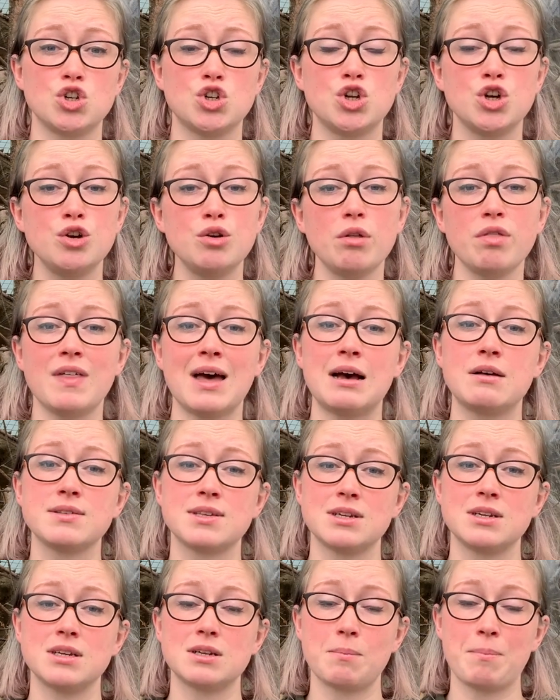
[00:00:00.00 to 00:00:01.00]

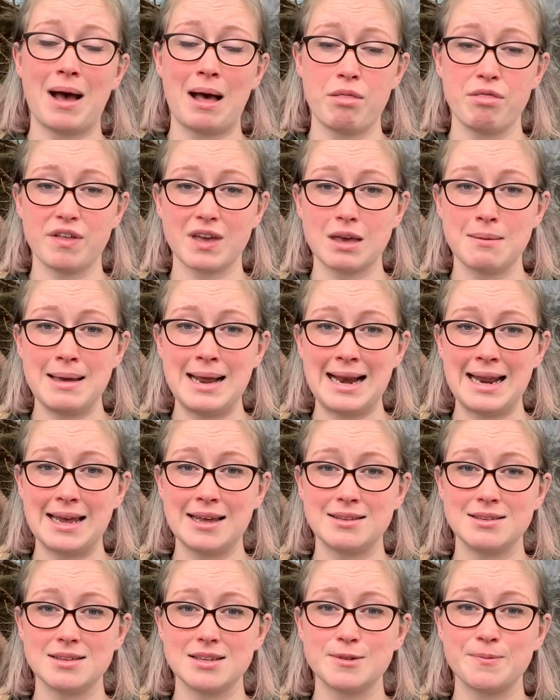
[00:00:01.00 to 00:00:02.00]
2,000 panther
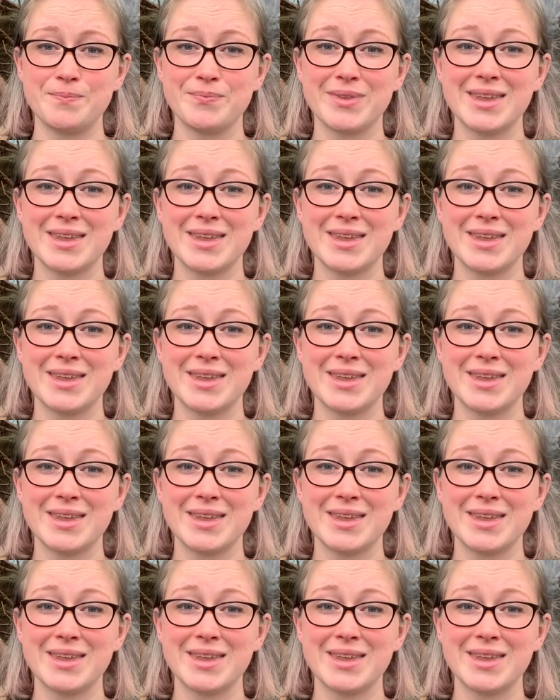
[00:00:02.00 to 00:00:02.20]
chameleons.